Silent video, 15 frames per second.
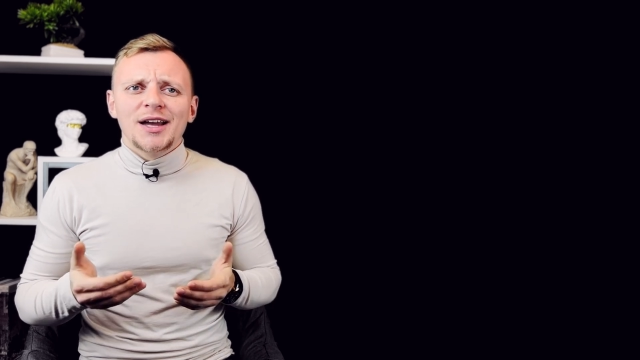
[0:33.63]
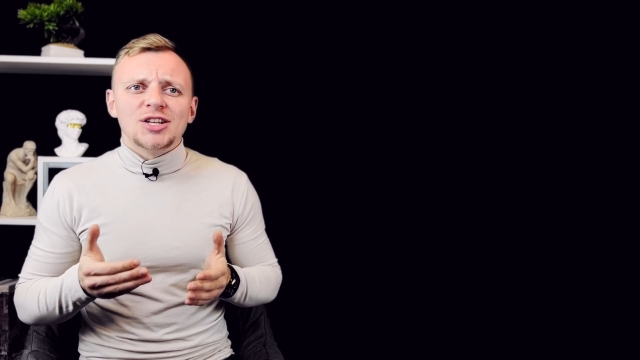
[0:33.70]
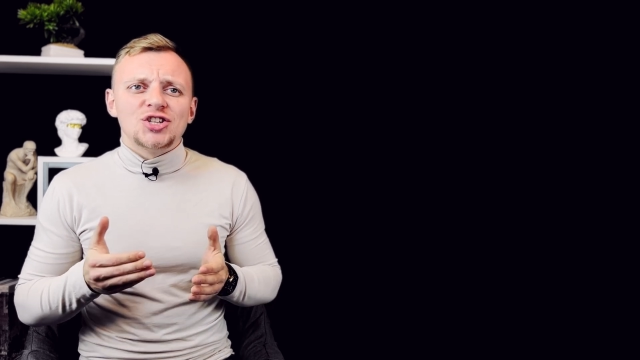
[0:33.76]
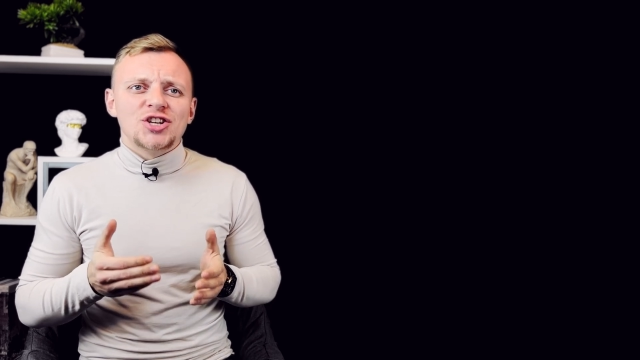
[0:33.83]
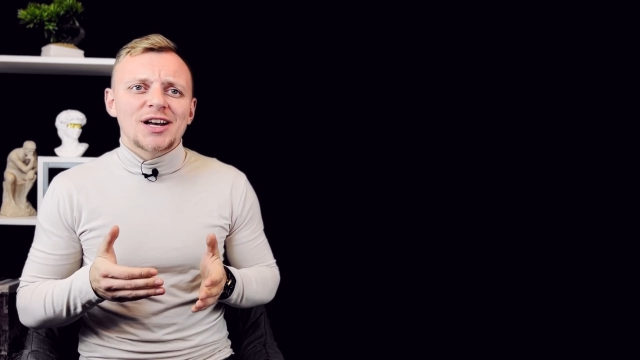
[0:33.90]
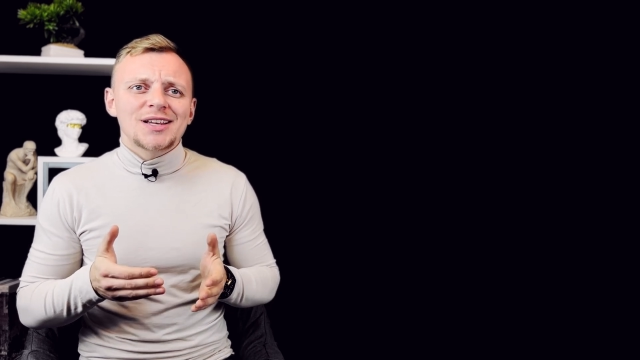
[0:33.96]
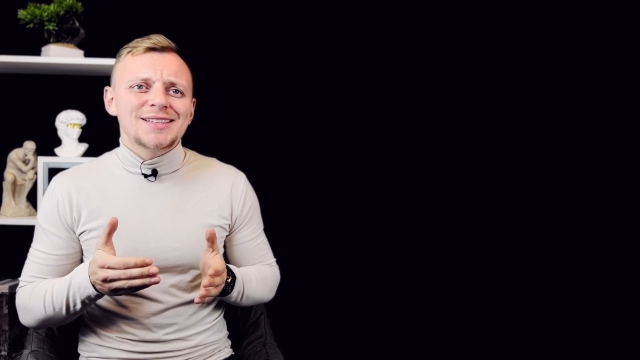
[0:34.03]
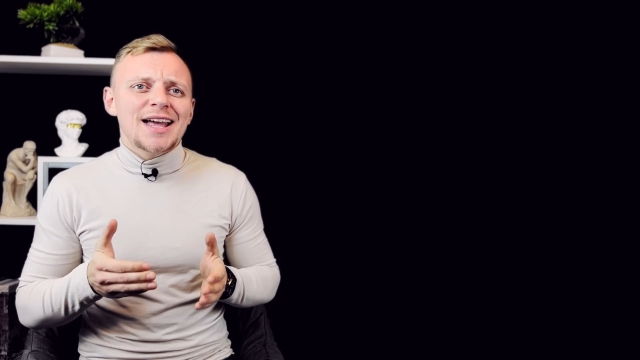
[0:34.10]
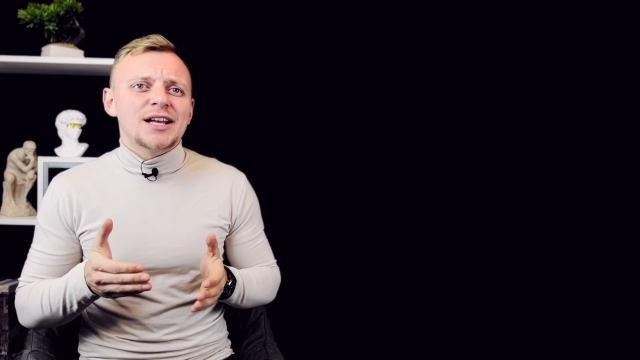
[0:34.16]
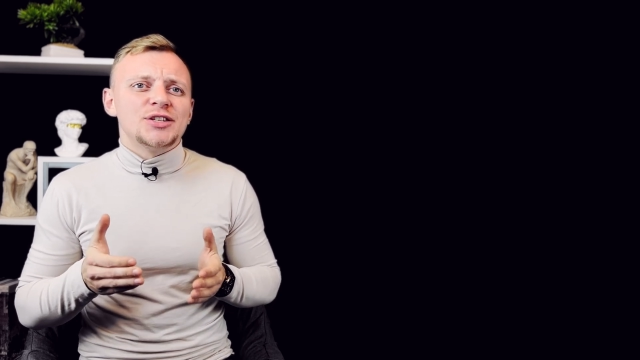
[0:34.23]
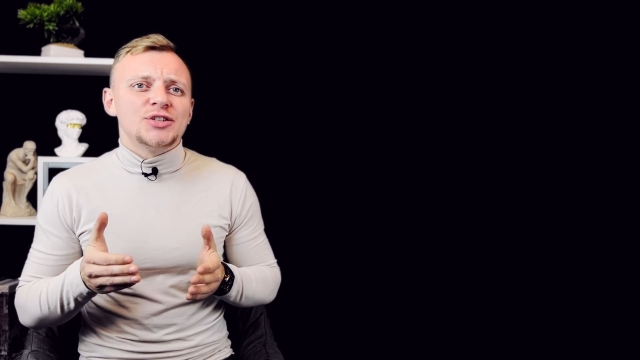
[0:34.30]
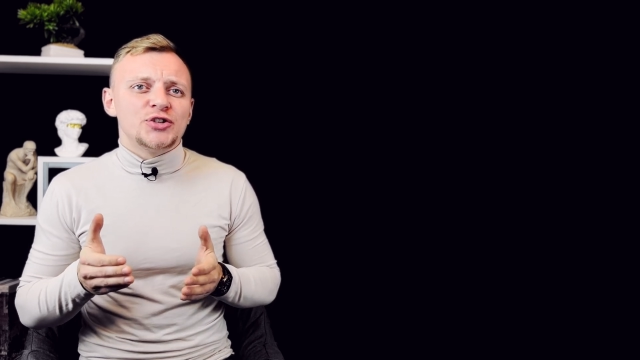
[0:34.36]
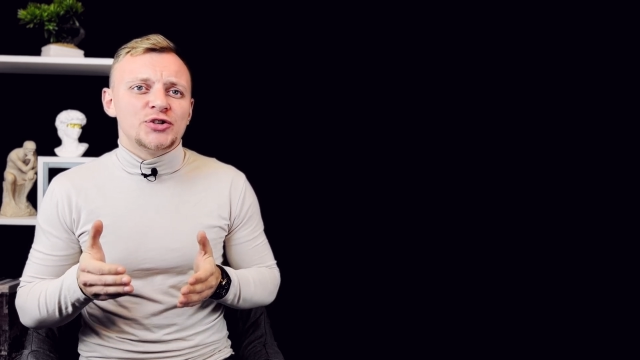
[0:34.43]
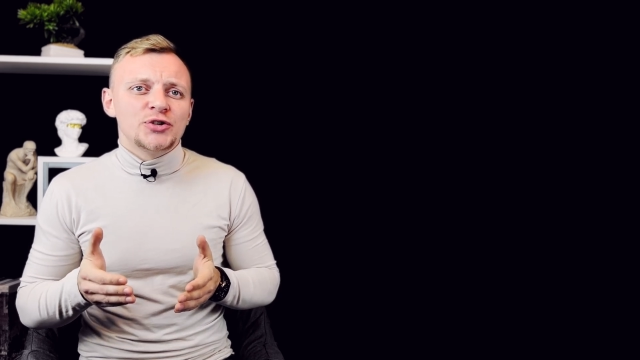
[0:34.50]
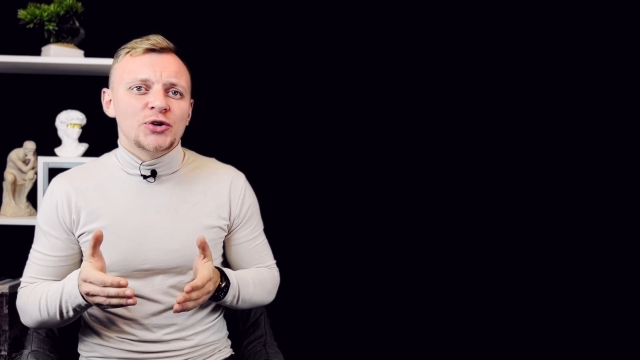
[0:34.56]
Just as
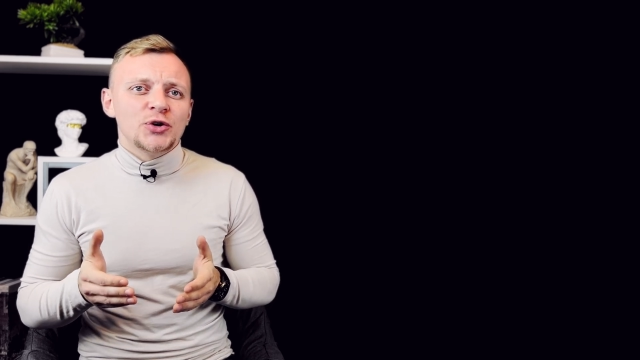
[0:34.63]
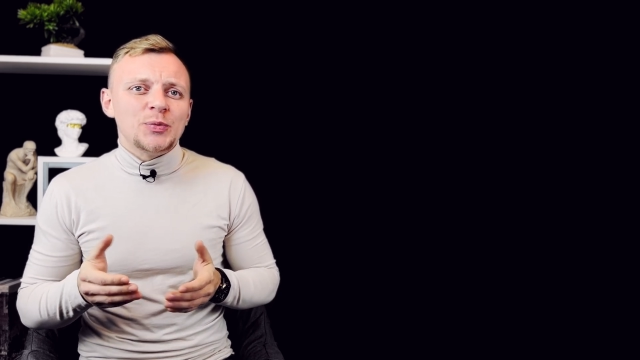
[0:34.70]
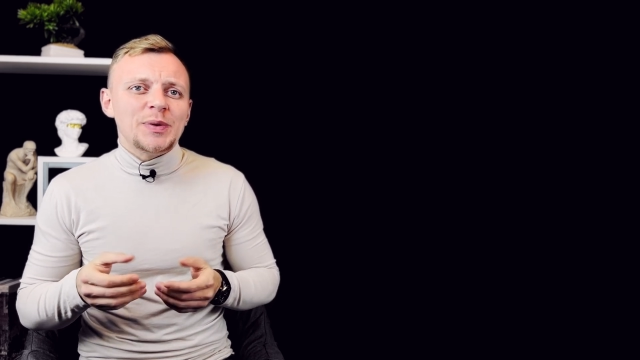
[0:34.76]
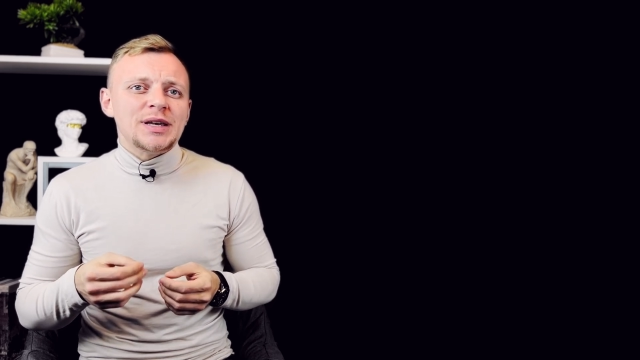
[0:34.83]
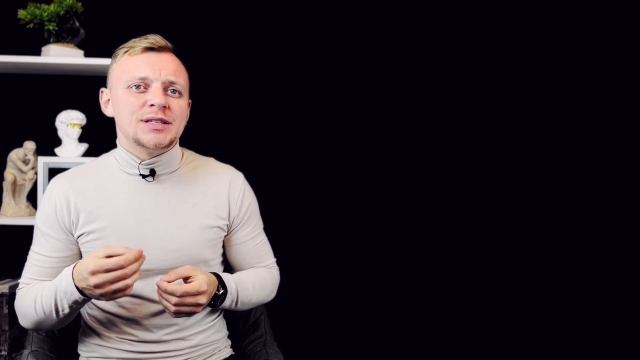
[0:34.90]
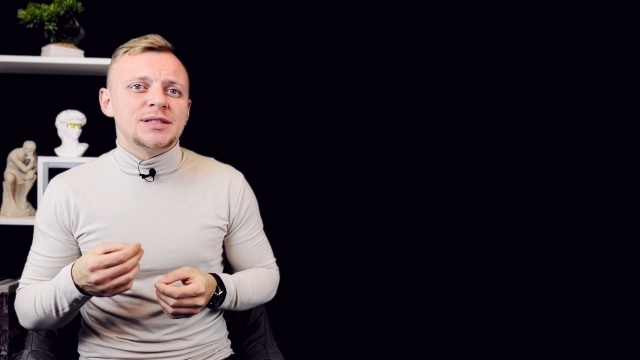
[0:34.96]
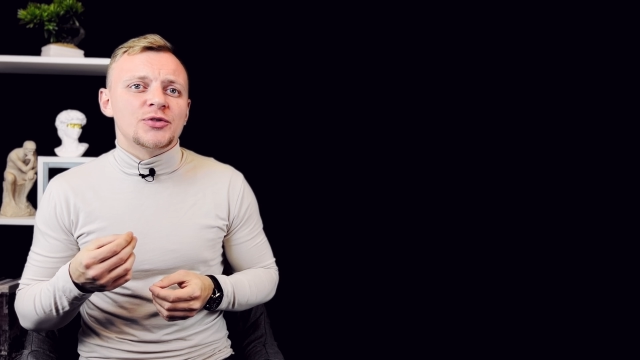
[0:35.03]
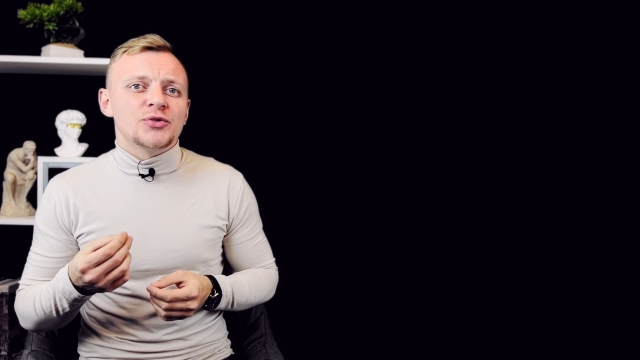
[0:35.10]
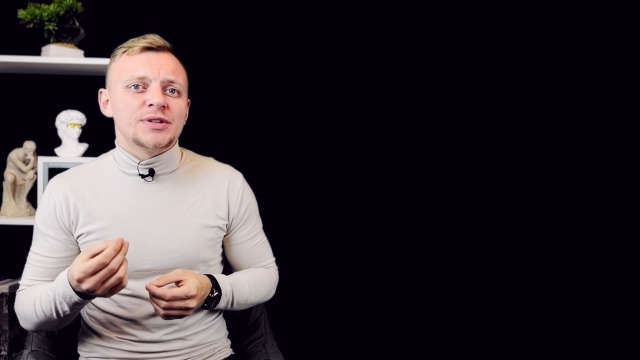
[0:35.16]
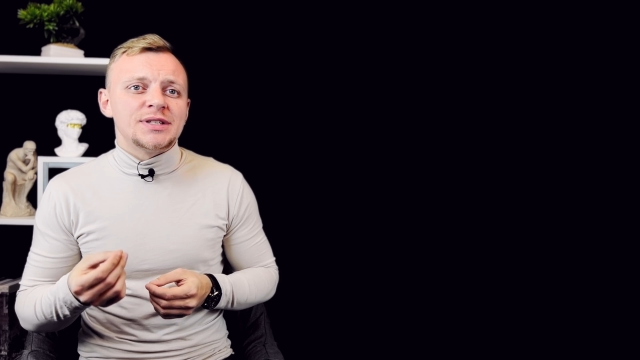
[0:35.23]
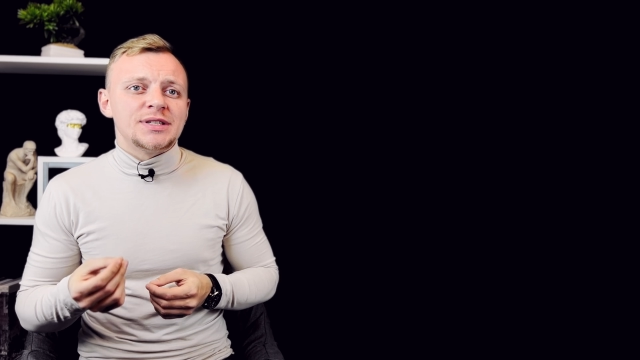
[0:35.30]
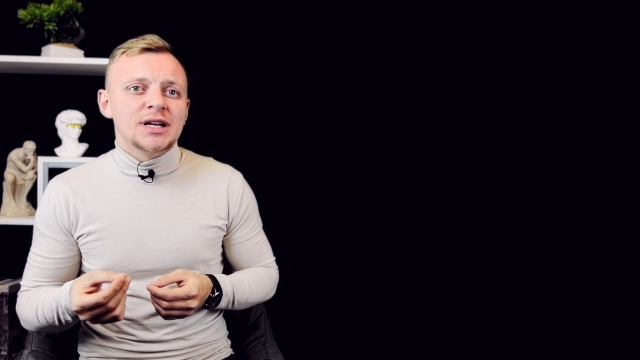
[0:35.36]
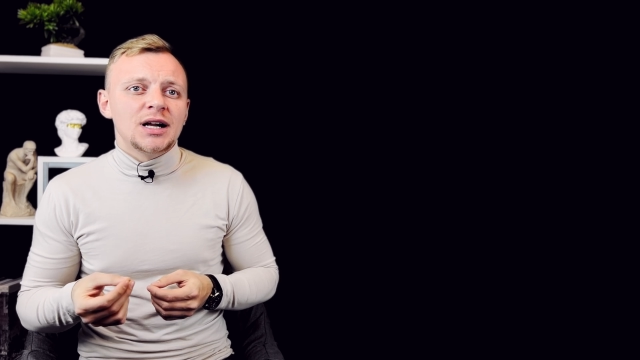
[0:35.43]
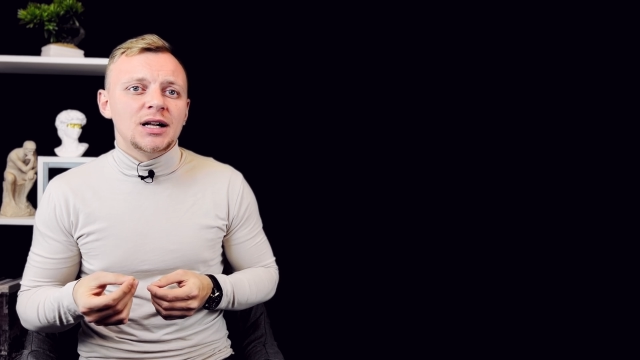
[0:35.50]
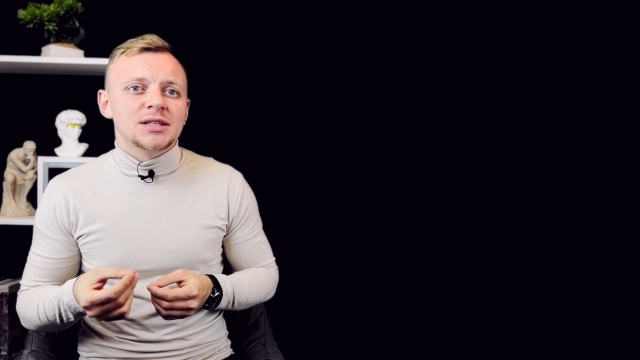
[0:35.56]
soup is a
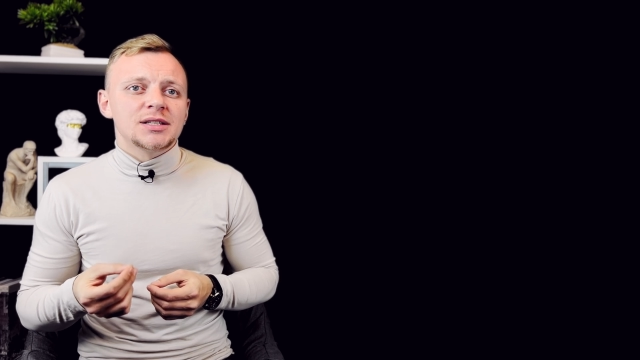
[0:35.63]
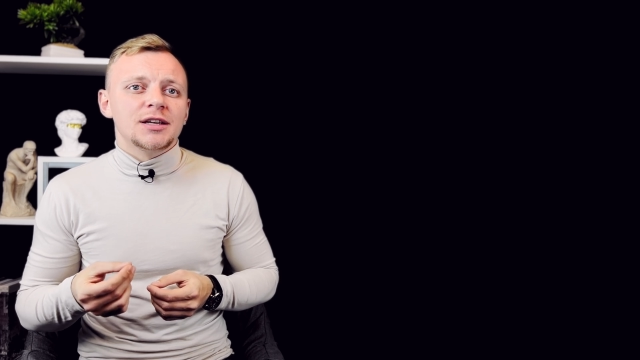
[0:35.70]
result